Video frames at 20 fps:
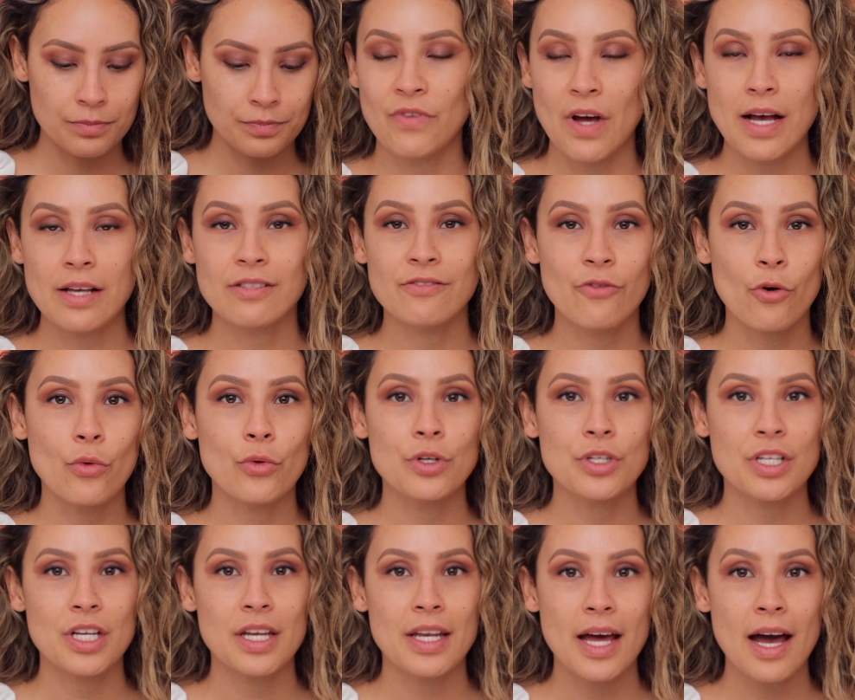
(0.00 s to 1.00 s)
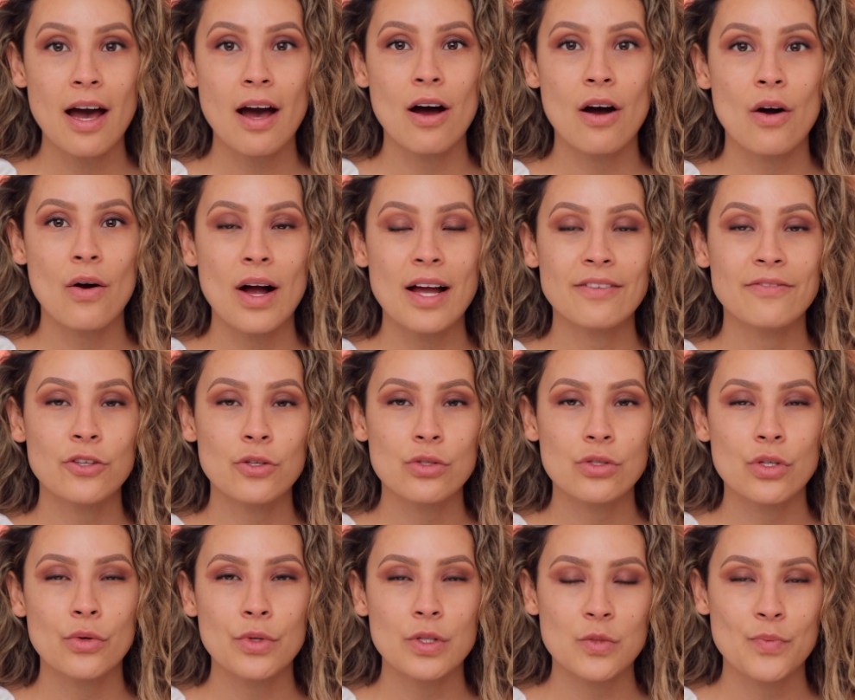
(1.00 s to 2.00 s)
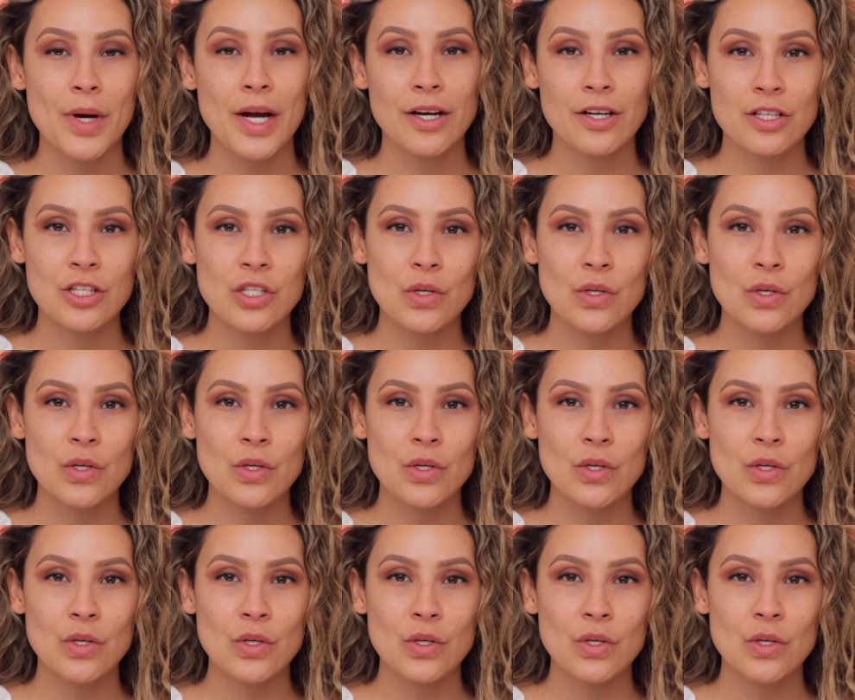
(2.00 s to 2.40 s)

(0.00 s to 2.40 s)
Fast forward to now, I feel so inspired.